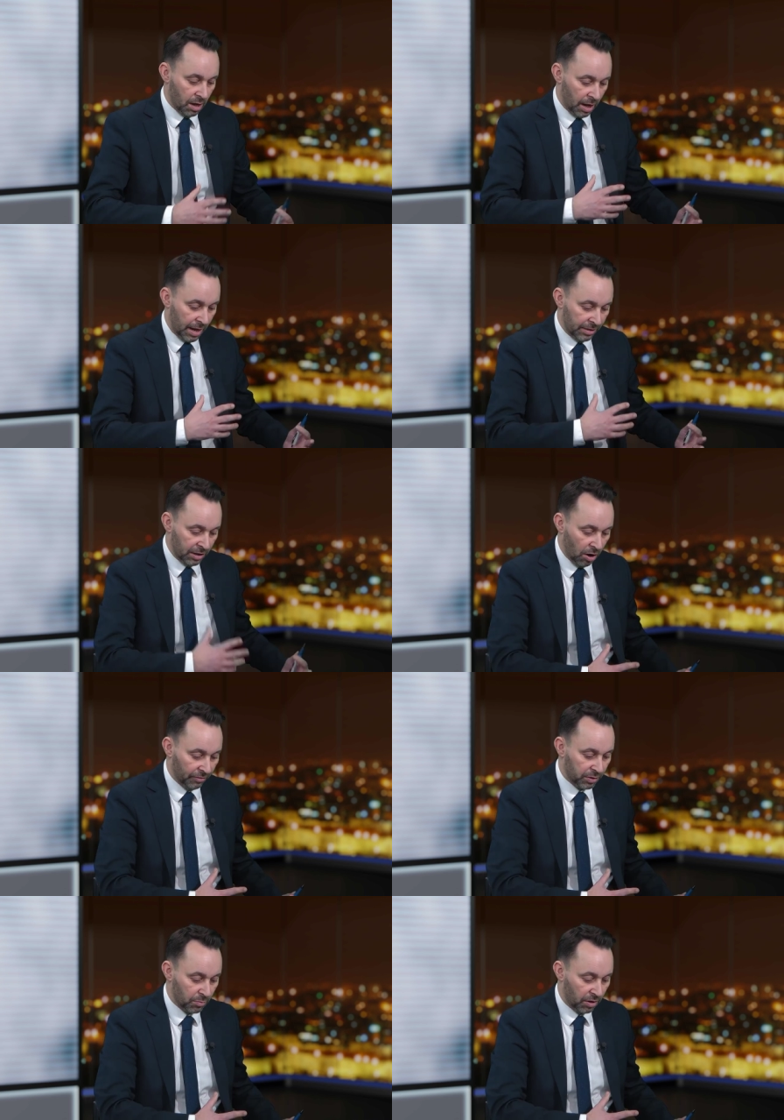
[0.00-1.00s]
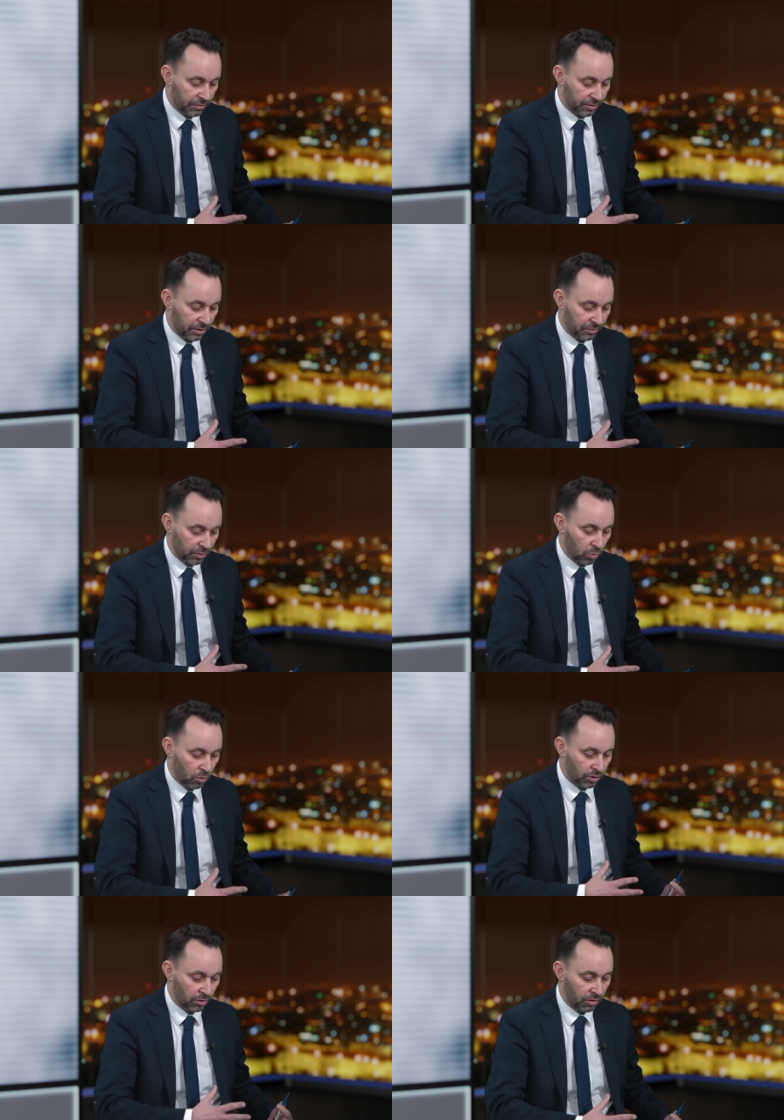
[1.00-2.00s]
uh, in the aftermath of the
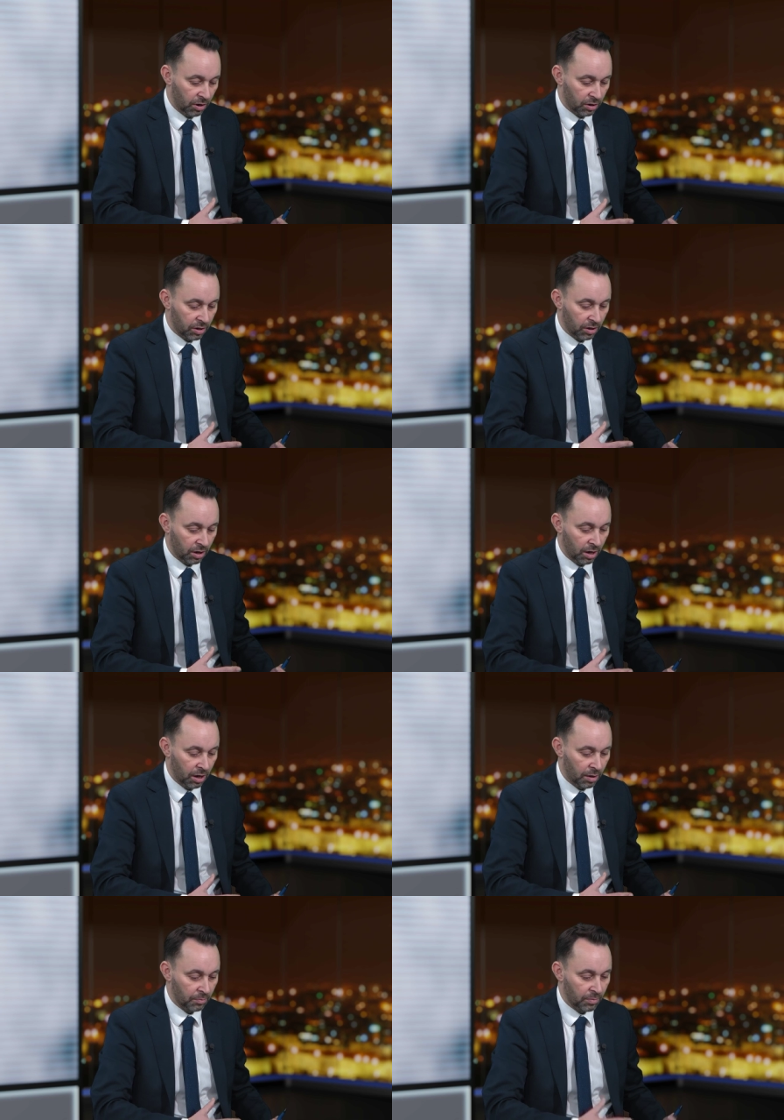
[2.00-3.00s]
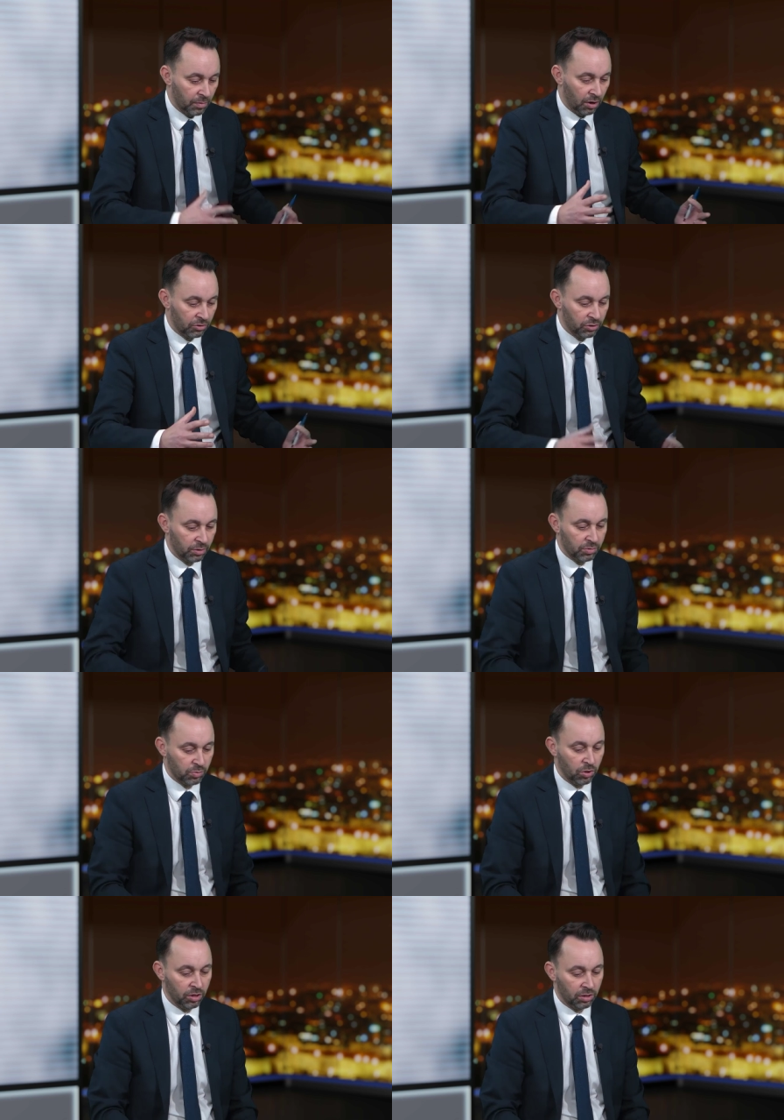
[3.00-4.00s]
war in Iraq, um, our
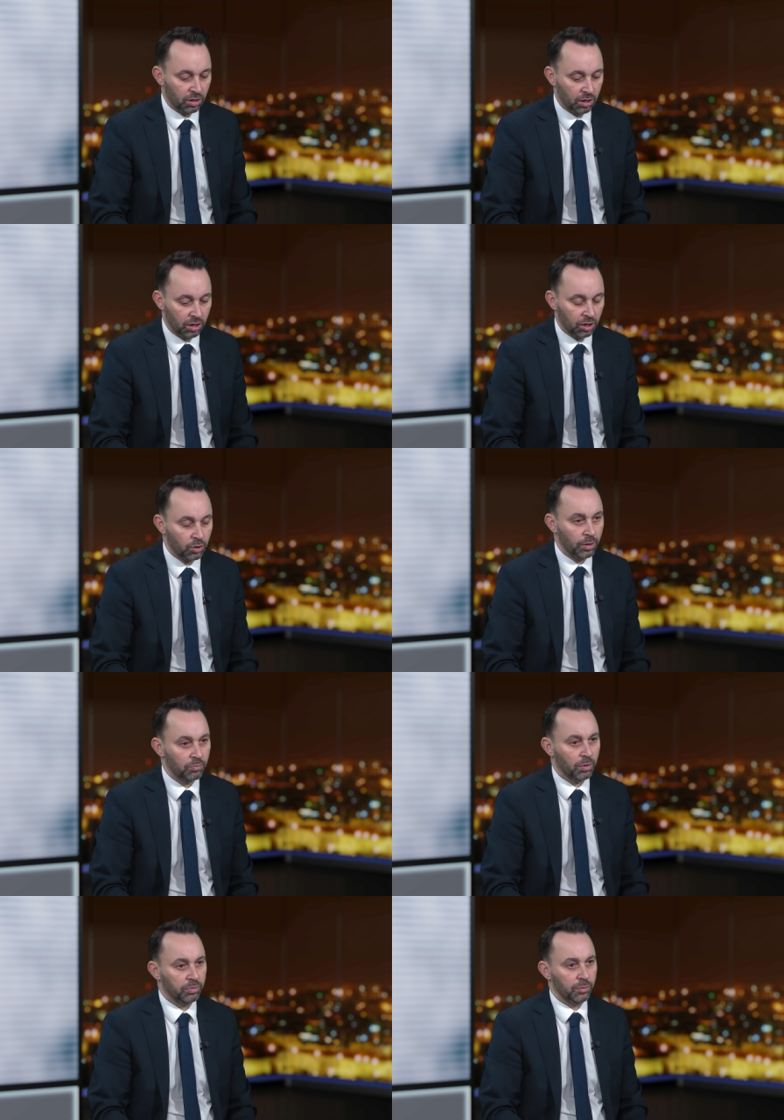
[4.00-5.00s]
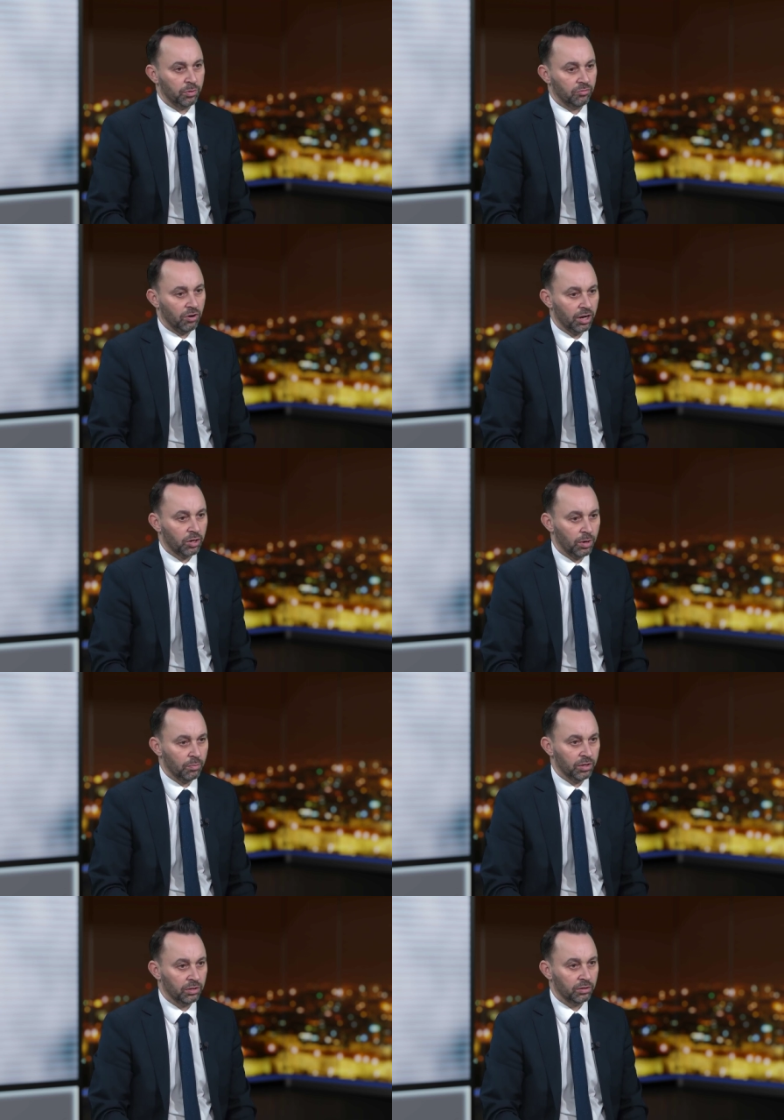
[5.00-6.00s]
troops weren't uh, equipped properly with the right
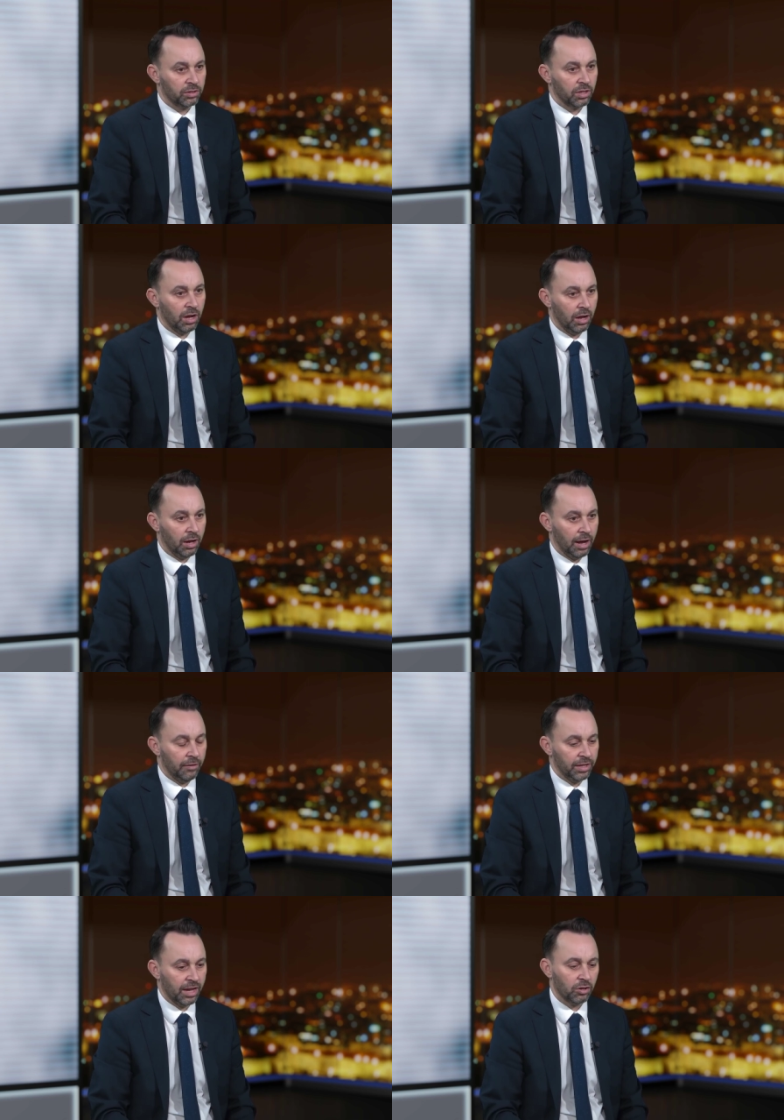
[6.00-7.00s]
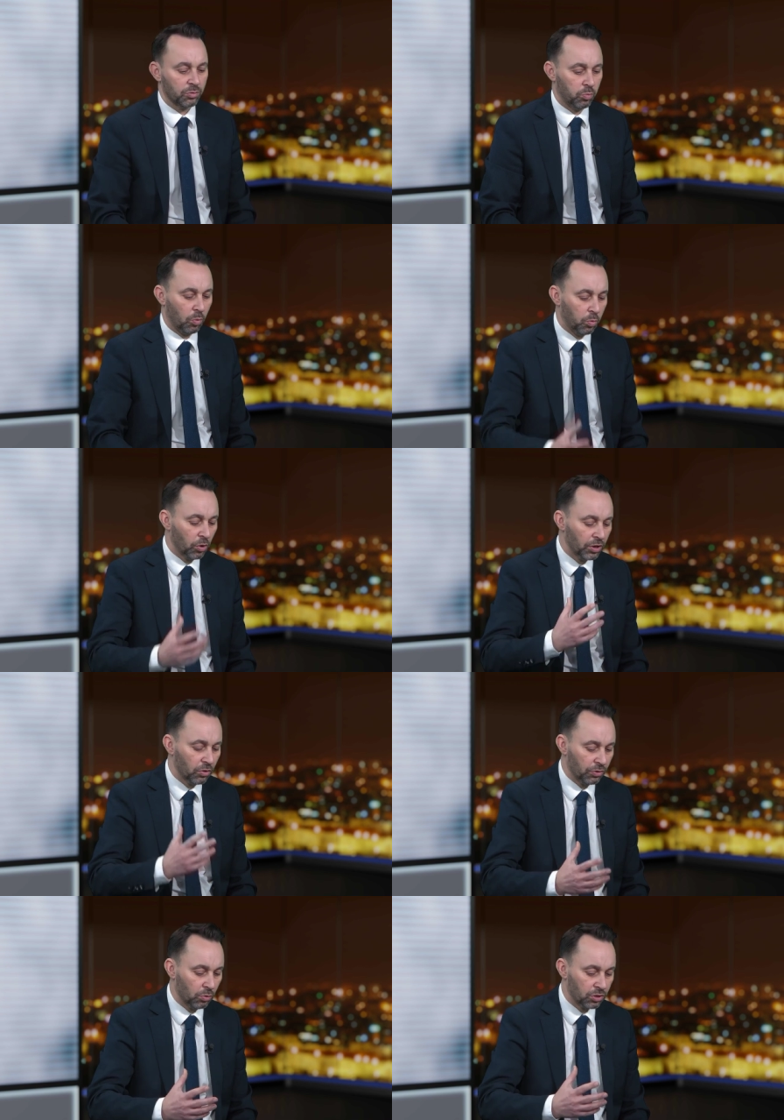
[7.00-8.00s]
equipment, uh, everything else. What are
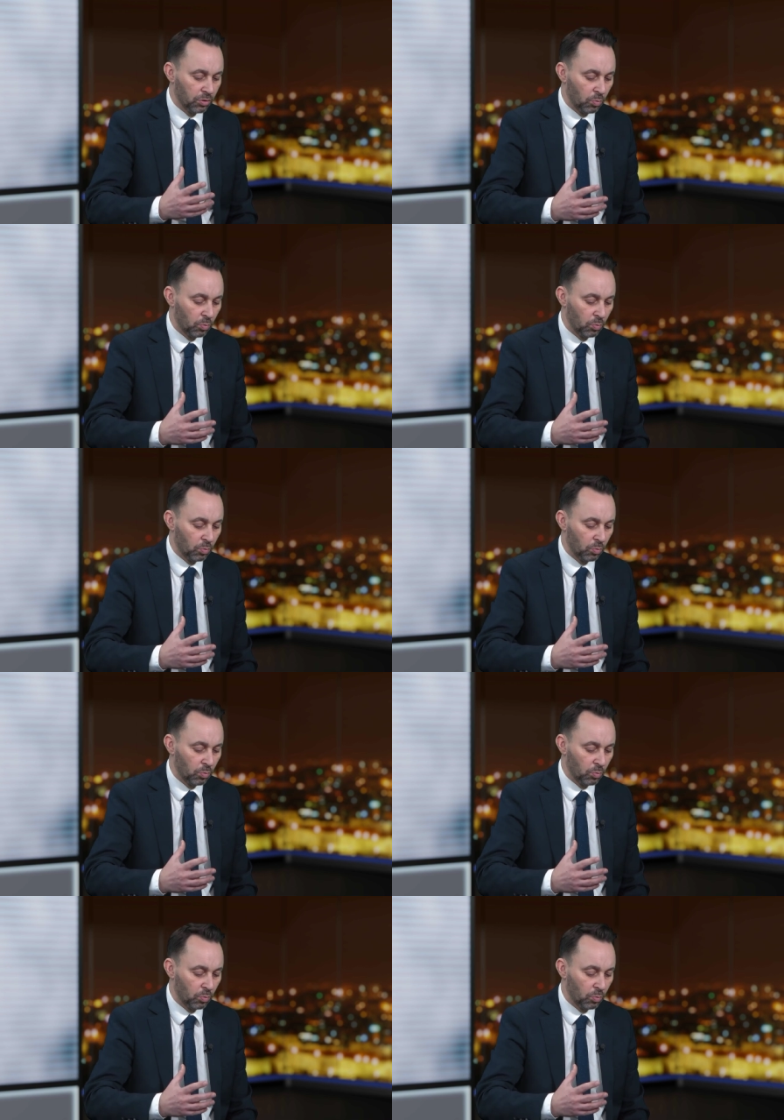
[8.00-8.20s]
your thoughts?